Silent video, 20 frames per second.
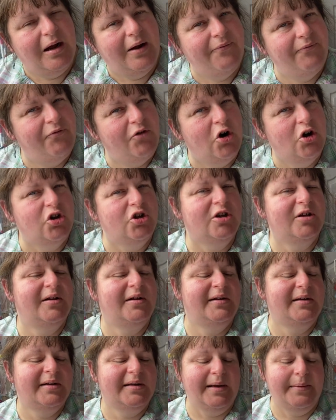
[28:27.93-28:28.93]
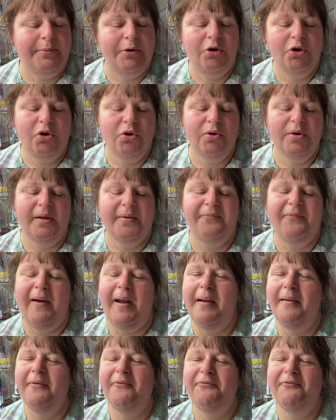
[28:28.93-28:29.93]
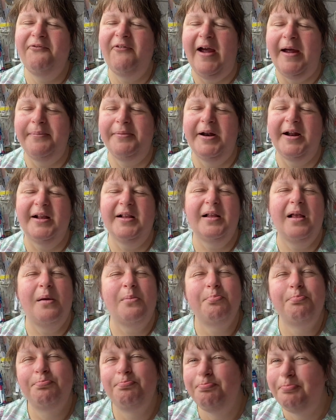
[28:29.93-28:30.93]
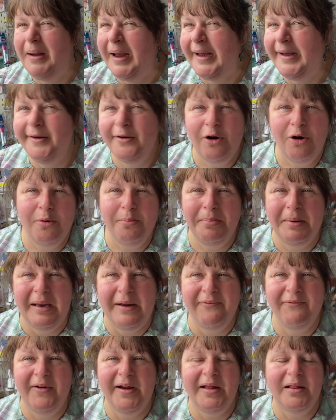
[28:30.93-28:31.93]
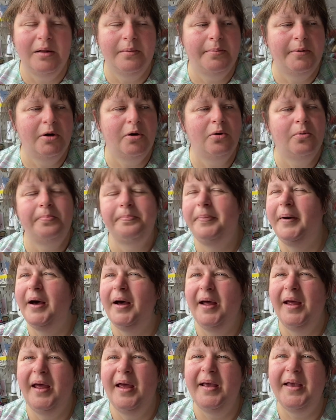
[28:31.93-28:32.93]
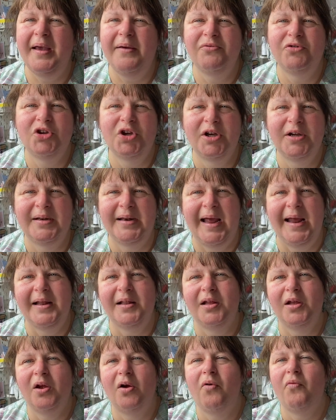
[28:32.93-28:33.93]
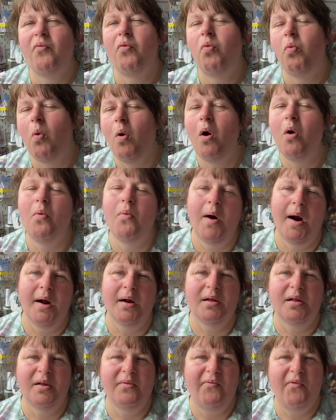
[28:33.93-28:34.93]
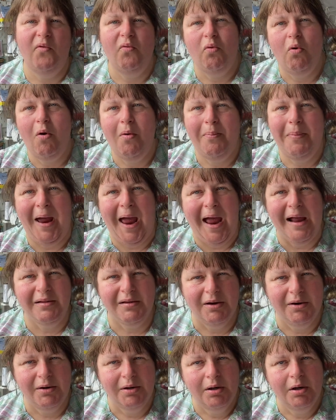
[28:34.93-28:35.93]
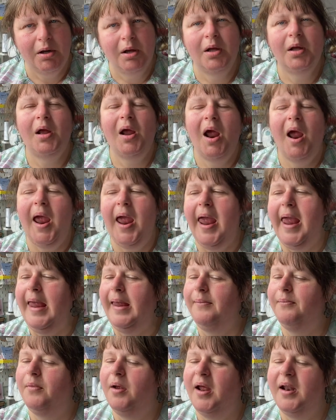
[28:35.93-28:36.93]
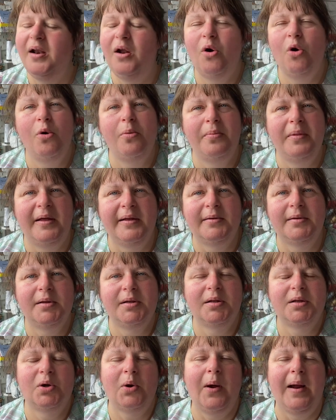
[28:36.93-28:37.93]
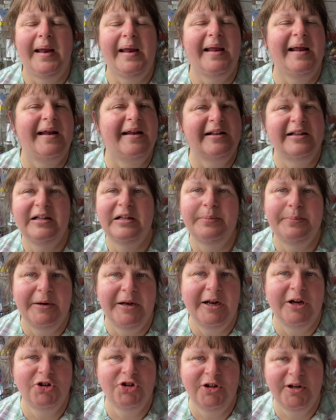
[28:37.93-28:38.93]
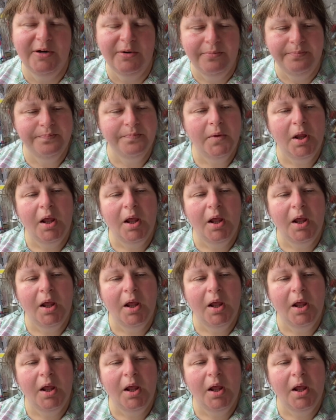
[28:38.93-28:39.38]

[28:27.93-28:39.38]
Unfortunately, some of those fa fabrics might not be available, but it gives you an idea of what works for what pattern, um, and I hope this is quite inspirational.